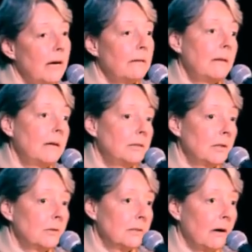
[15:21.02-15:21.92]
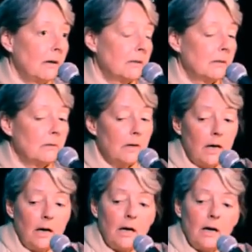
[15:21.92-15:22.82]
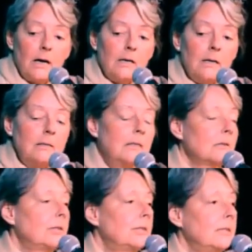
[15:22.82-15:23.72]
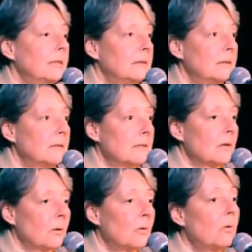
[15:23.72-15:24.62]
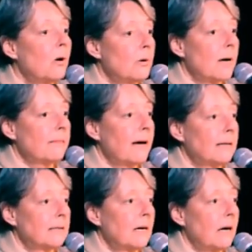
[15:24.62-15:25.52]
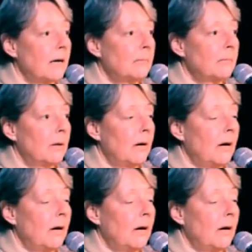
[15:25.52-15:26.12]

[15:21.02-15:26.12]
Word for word: and they chose not to. Neil Sheehan's quote at that time,